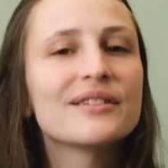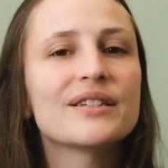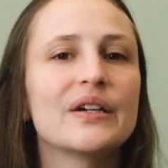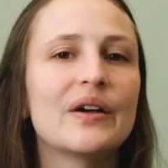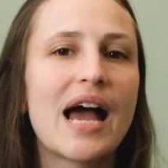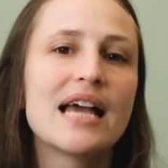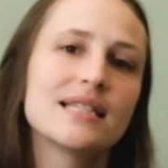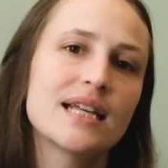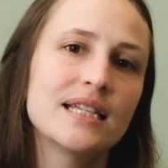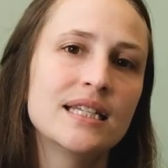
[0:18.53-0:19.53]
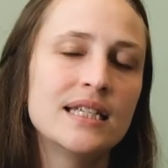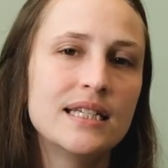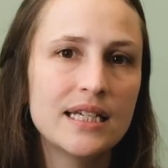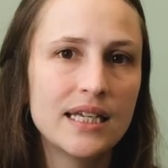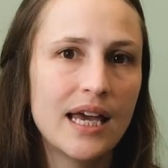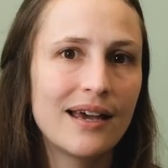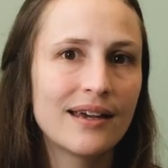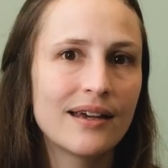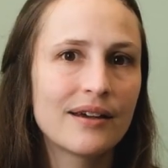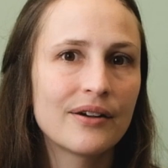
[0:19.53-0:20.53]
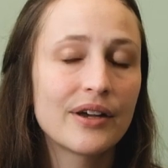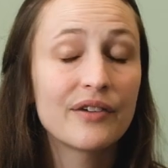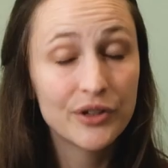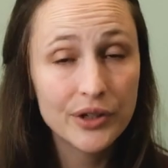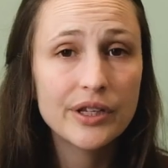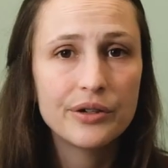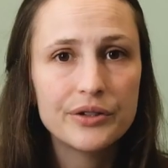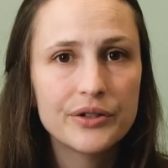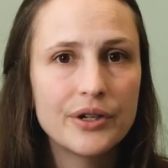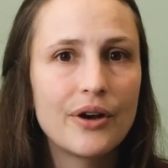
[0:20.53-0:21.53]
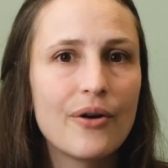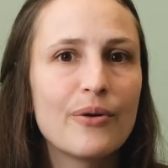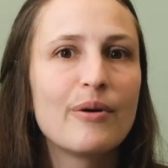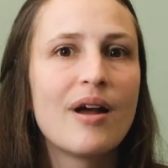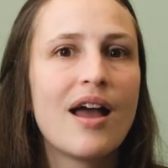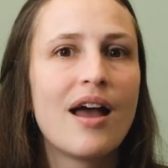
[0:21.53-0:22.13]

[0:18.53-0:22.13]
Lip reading: So I started knitting a few years ago